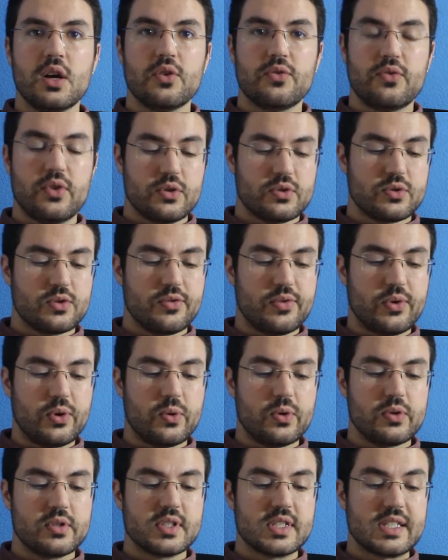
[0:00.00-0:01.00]
First of
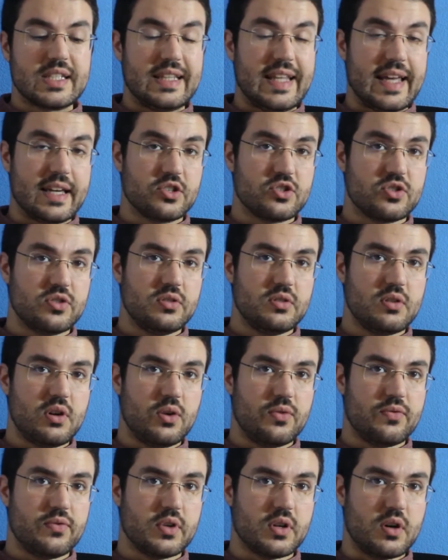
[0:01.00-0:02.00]
all, selection
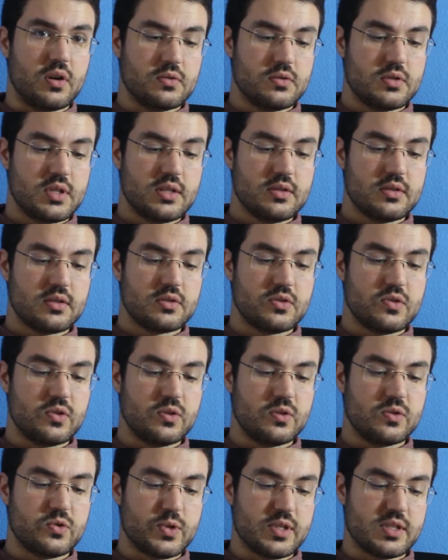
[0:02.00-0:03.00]
of the content
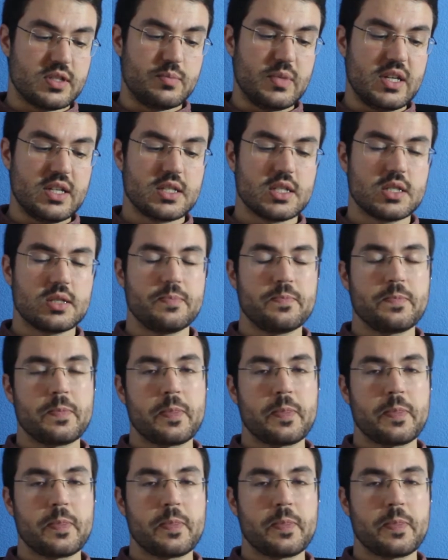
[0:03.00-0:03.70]
to transmit.